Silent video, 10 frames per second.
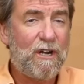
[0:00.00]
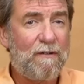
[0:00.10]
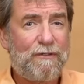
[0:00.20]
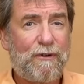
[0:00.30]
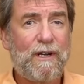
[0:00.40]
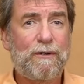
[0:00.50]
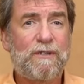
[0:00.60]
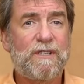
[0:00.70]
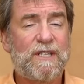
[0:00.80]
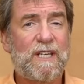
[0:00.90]
of
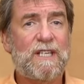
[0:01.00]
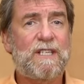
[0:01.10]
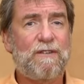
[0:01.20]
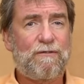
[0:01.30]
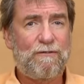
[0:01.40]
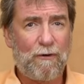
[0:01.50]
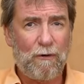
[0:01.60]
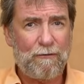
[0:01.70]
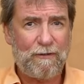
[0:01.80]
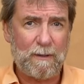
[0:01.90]

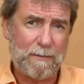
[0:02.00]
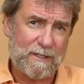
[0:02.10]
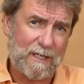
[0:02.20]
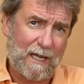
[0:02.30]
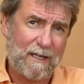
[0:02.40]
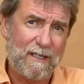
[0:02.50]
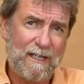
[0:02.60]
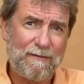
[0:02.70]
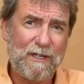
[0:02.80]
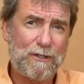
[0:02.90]
364 feet per
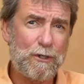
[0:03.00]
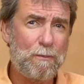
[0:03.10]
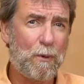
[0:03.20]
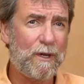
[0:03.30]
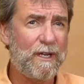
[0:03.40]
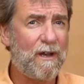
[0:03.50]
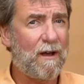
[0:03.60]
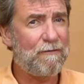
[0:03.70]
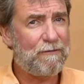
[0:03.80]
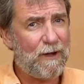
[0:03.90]
second, giving 2.95
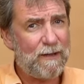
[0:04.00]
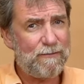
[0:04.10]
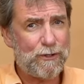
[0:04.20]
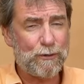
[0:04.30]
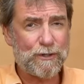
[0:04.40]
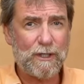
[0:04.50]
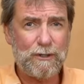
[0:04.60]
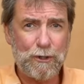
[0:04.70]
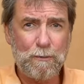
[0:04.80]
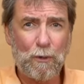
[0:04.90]
joules
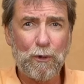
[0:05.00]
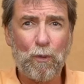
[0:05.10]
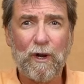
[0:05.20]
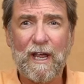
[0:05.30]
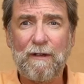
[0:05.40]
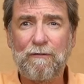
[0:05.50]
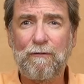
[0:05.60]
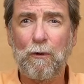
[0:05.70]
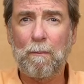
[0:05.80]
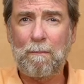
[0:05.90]
and 2.18
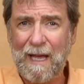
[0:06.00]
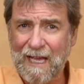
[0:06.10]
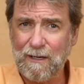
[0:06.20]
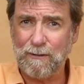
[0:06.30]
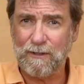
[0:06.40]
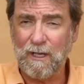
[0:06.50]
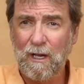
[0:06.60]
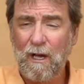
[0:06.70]
foot-pounds,